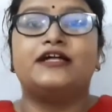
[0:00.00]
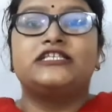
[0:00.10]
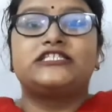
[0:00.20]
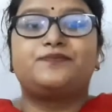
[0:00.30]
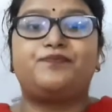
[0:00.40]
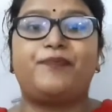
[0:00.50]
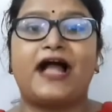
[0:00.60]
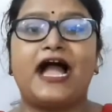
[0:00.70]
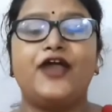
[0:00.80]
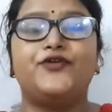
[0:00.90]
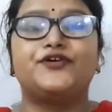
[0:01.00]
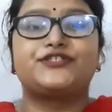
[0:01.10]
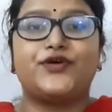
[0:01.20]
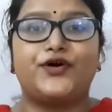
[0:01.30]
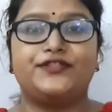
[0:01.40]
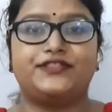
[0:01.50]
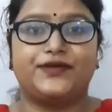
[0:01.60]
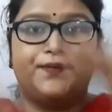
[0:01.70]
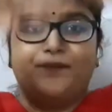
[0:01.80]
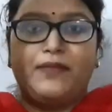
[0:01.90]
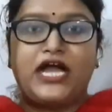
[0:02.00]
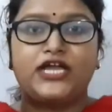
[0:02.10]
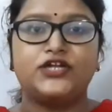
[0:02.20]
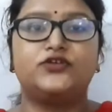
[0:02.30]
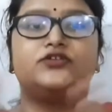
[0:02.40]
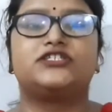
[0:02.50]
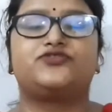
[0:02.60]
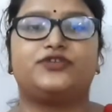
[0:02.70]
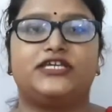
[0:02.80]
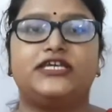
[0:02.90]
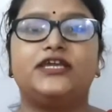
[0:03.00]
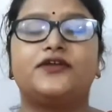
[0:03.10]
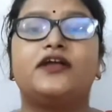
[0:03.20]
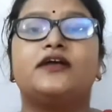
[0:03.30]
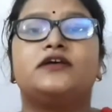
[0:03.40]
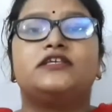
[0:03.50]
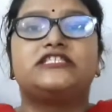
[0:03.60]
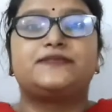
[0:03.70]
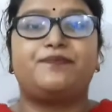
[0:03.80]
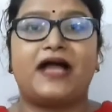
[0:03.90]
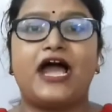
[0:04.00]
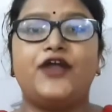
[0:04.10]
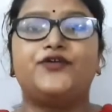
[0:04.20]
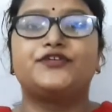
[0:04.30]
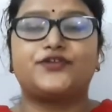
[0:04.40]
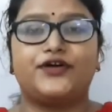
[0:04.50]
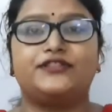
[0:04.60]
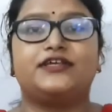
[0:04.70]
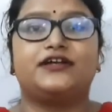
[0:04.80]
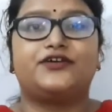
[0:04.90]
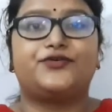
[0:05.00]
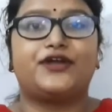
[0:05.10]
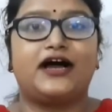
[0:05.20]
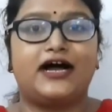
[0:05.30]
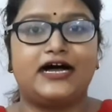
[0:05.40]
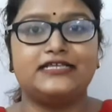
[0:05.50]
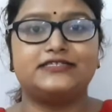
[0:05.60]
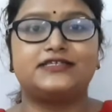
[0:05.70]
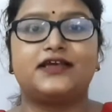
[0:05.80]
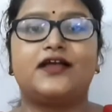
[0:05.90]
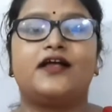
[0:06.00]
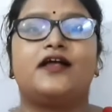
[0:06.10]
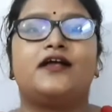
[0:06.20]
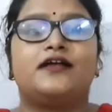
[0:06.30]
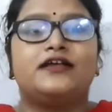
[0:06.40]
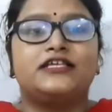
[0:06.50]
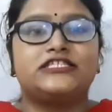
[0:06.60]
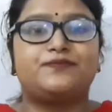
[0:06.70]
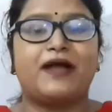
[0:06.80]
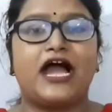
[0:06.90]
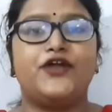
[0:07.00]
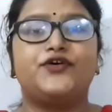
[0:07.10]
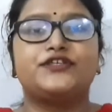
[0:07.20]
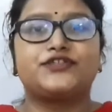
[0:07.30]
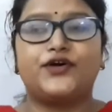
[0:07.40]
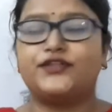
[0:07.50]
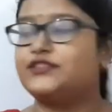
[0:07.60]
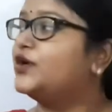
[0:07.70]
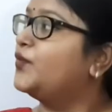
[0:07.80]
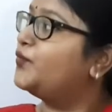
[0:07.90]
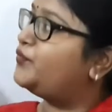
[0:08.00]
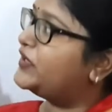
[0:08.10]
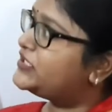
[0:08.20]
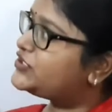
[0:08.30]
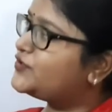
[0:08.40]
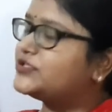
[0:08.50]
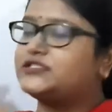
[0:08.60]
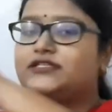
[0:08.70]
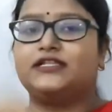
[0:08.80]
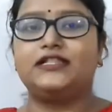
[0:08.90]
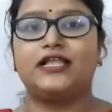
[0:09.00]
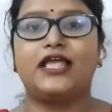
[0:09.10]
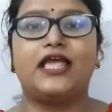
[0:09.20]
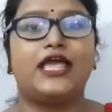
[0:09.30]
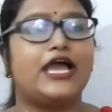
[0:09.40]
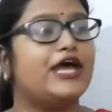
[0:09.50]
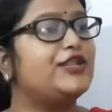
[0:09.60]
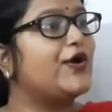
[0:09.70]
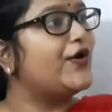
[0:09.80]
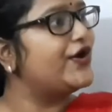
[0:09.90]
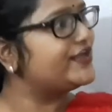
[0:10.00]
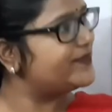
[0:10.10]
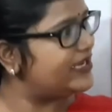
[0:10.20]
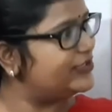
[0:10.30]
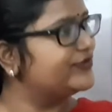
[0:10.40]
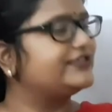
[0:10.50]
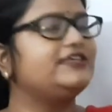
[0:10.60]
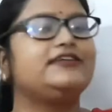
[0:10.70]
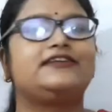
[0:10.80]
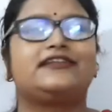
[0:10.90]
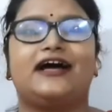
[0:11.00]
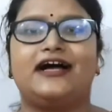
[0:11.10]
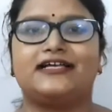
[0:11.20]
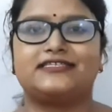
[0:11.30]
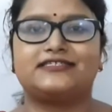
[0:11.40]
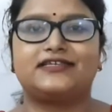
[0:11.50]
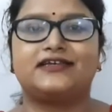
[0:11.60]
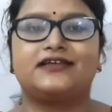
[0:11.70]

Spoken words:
Sparrows on the mango tree, sparrows on the grass, sparrows on the windowsill and on my looking glass.